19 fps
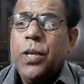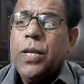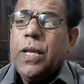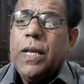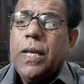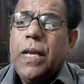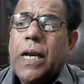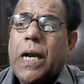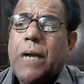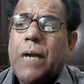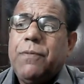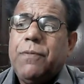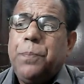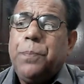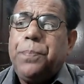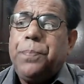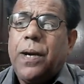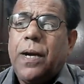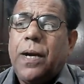our
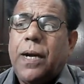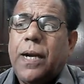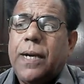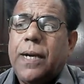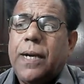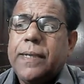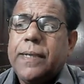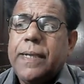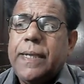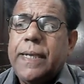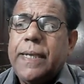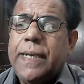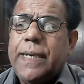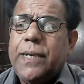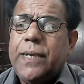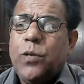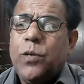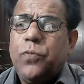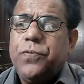part A
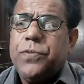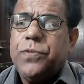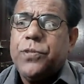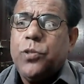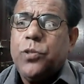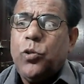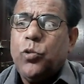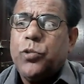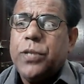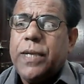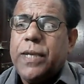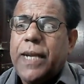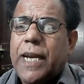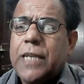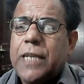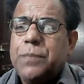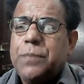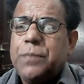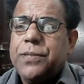of solution
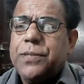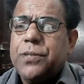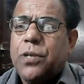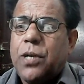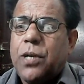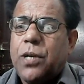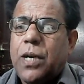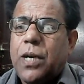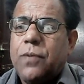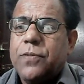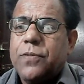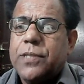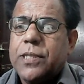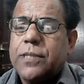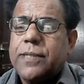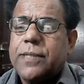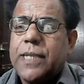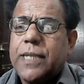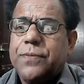has been solved
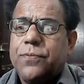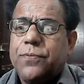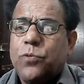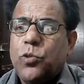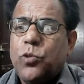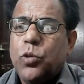successfully.